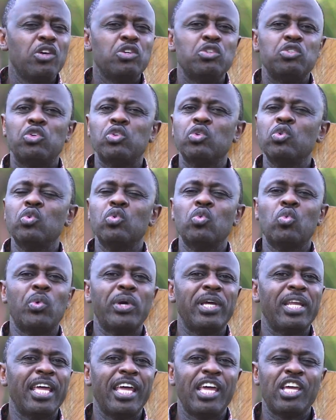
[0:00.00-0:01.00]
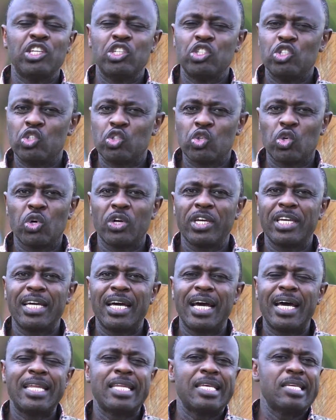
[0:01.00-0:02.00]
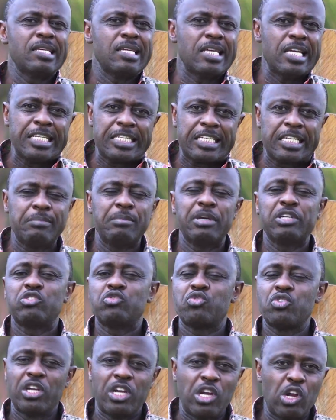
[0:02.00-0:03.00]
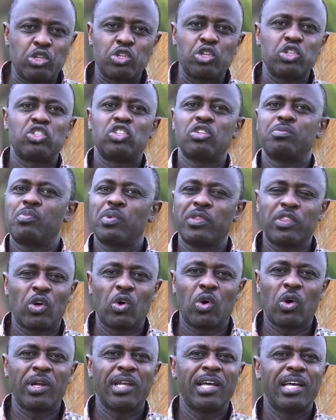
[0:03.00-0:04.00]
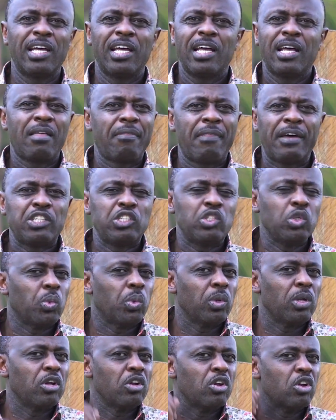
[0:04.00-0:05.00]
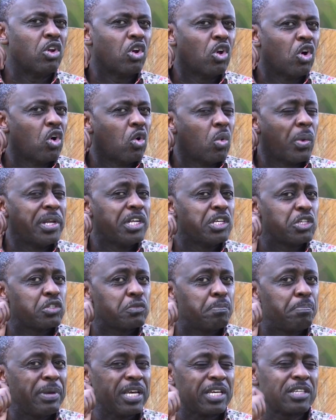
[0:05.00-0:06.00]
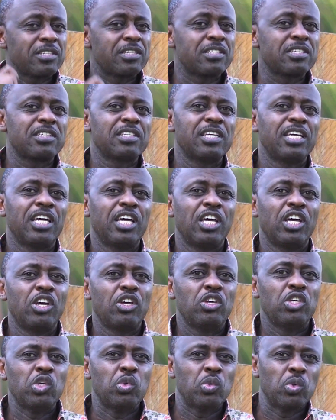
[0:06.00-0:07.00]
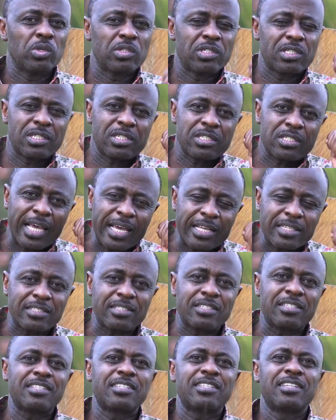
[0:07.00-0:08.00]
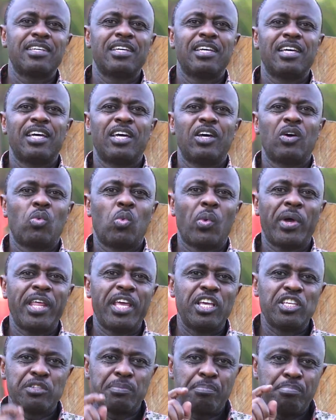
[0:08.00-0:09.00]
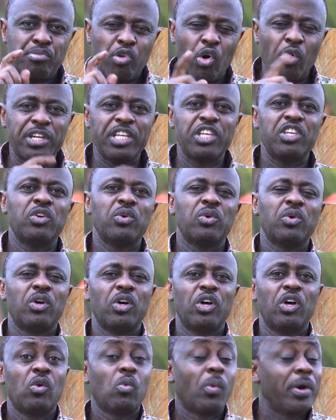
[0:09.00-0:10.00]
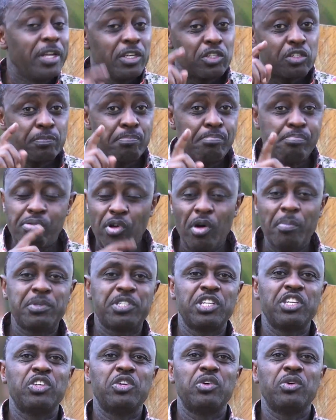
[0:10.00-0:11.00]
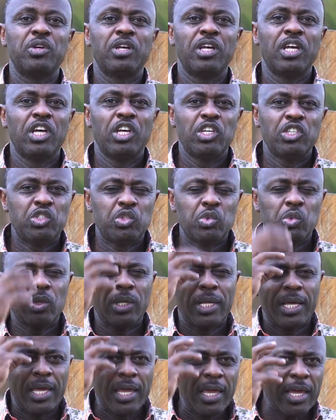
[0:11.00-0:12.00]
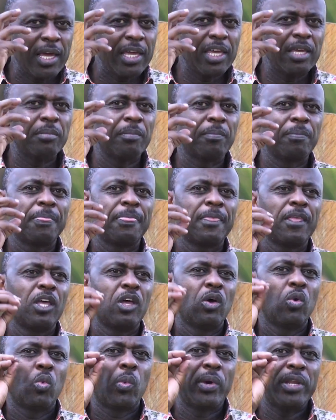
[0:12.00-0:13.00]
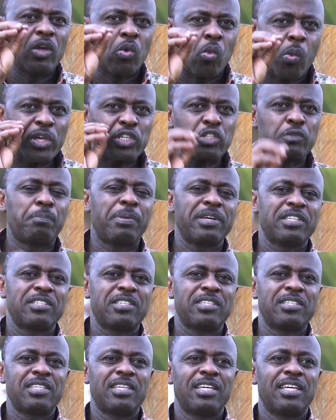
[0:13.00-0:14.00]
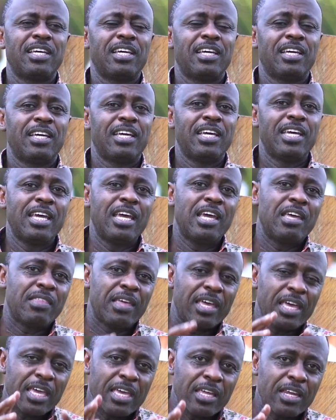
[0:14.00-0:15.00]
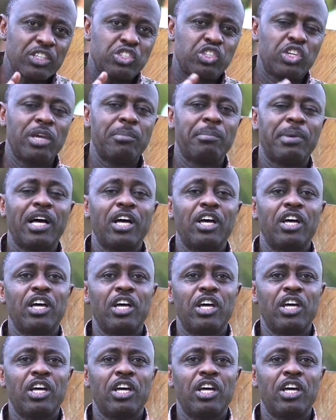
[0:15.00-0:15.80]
you will enjoy an intimate relationship with God, that you will know when He speaks, you will sense when He's prodding you, when He's prompting you, you will hear Him when He whispers in the inner chamber,